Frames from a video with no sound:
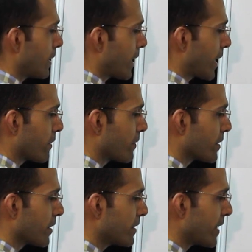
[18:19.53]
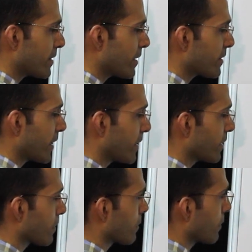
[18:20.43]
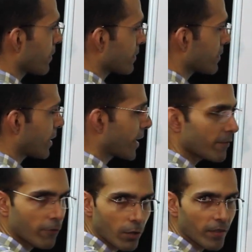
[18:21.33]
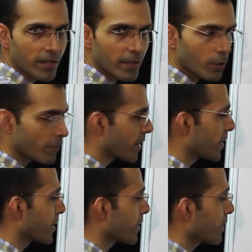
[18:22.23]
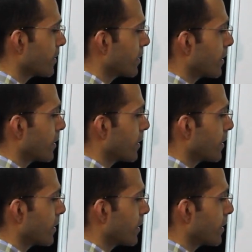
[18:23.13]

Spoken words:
And with this as the center, this is a line for 105 degree.